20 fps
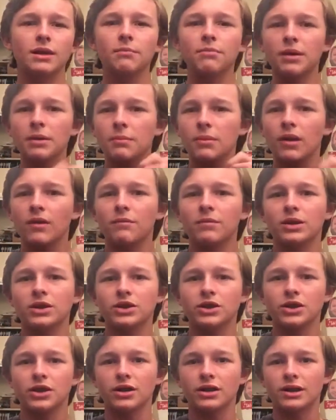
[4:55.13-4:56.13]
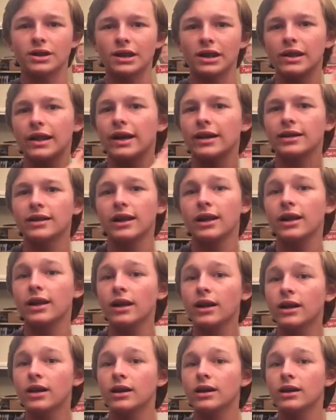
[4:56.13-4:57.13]
people have been
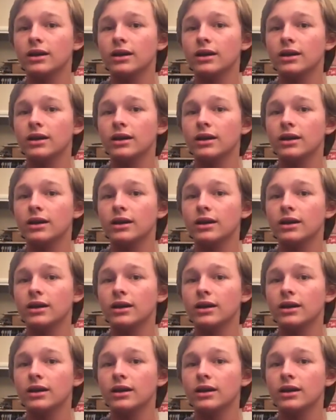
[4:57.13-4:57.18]
selected